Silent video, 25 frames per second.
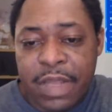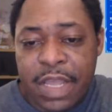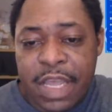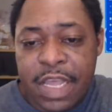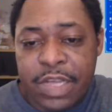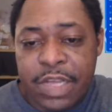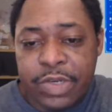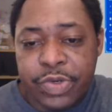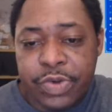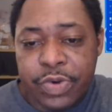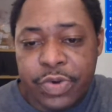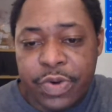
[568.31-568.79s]

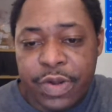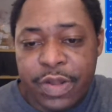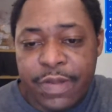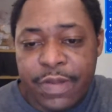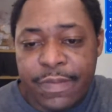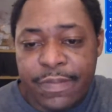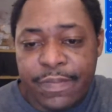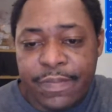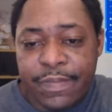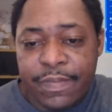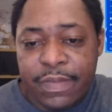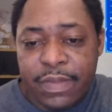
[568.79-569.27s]
Android.
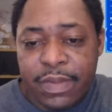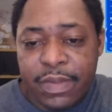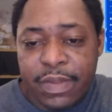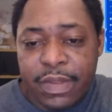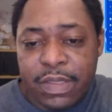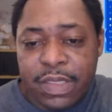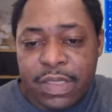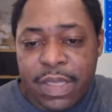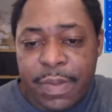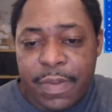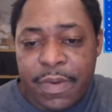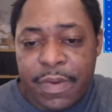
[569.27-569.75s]

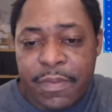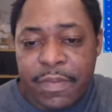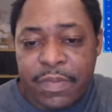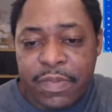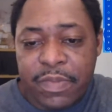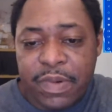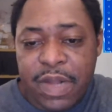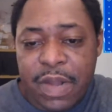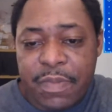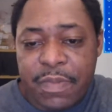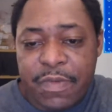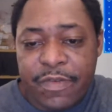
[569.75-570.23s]
Some of them
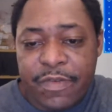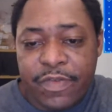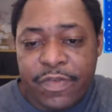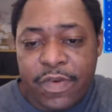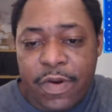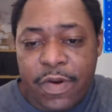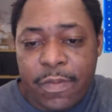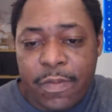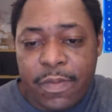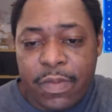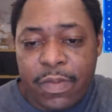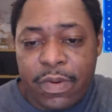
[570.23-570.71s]
coming
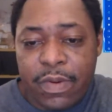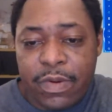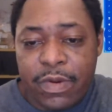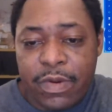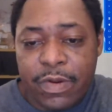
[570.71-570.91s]
from